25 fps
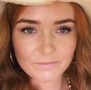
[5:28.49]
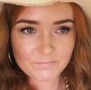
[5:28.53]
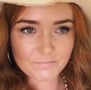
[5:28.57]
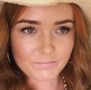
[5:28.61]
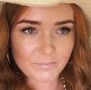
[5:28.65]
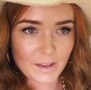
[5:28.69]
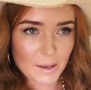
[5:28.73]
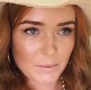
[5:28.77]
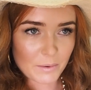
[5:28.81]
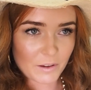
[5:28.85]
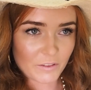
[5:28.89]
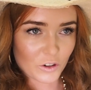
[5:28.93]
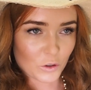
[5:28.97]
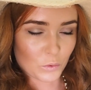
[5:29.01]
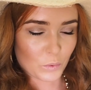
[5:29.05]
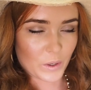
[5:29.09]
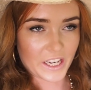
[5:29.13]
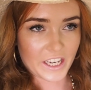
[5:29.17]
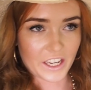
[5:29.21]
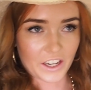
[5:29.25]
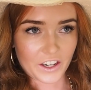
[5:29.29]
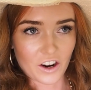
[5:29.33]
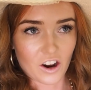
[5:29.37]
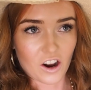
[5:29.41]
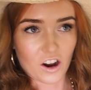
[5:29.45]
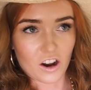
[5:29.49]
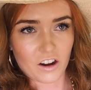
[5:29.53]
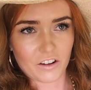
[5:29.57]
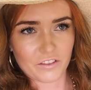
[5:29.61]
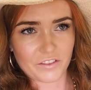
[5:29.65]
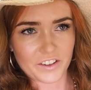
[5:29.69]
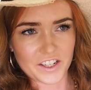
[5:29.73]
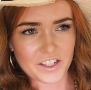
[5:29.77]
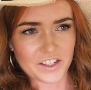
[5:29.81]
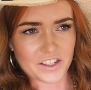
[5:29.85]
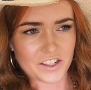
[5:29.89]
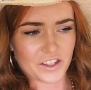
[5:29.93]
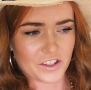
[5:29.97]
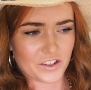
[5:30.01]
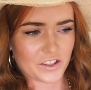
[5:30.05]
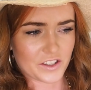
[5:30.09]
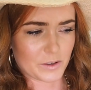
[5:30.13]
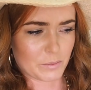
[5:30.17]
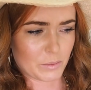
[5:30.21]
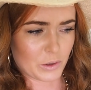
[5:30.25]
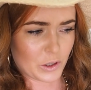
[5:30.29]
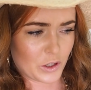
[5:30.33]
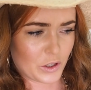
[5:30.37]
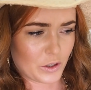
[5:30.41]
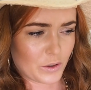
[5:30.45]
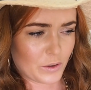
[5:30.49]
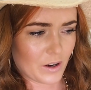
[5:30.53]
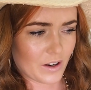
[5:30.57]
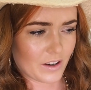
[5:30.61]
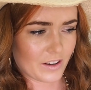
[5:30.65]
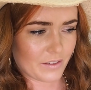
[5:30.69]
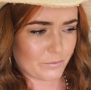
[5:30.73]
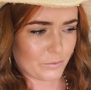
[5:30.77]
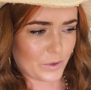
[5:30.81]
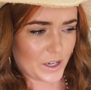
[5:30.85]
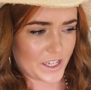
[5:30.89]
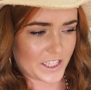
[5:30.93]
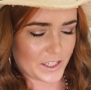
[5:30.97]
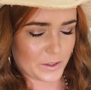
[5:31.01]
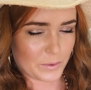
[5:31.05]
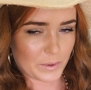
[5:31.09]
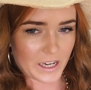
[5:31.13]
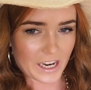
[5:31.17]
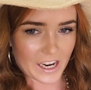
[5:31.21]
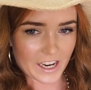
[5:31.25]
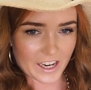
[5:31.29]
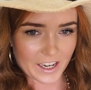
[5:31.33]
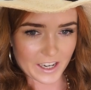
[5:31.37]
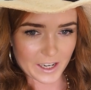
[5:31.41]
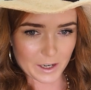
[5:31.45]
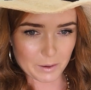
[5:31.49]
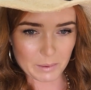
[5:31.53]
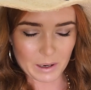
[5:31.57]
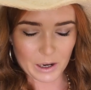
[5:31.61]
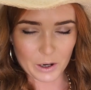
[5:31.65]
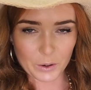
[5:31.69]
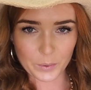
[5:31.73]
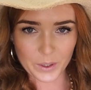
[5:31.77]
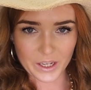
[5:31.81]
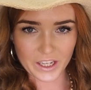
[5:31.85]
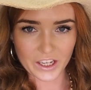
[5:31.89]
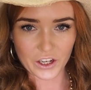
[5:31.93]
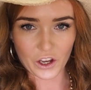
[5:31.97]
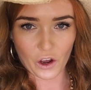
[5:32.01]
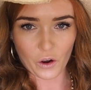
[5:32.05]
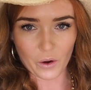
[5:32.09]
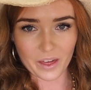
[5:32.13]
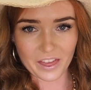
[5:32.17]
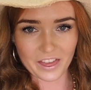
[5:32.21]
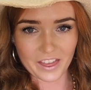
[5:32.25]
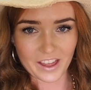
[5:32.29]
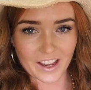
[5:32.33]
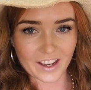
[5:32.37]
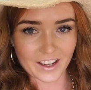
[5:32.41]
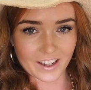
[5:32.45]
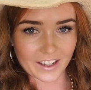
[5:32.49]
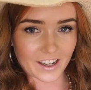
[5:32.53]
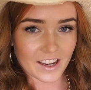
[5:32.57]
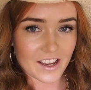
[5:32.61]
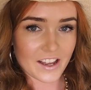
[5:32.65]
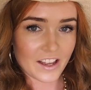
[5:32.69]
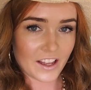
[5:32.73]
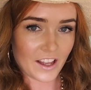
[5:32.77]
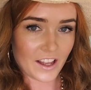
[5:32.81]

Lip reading: maybe even a week and a half into Cebu. When did we get here? About a week ago, I think.